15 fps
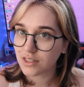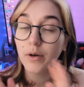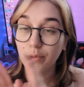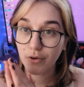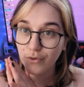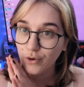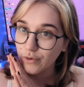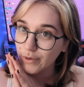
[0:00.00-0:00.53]
But
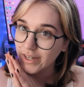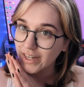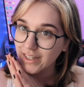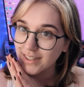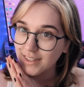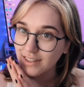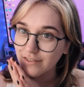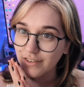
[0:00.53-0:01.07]
before we get
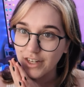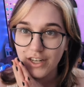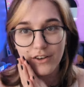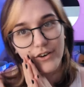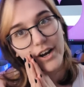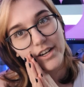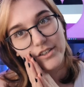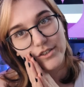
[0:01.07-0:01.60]
into the
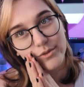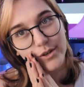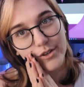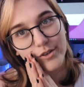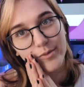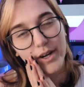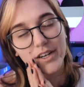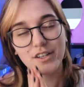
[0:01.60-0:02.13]
video, I just want to
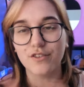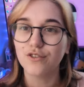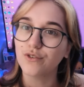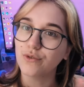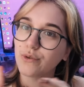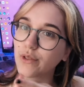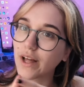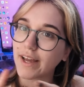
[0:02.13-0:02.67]
remind you
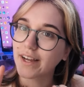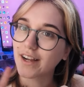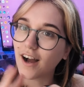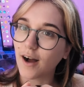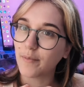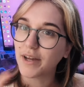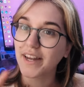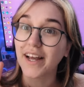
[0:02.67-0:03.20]
to like,
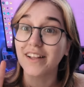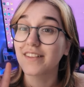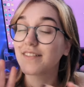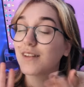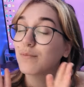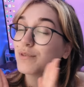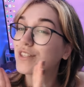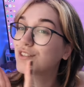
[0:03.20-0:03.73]
comment, and
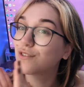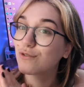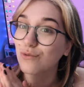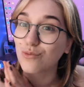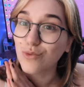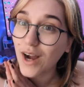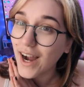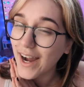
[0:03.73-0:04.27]

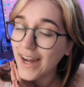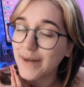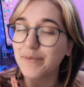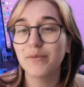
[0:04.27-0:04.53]
subscribe.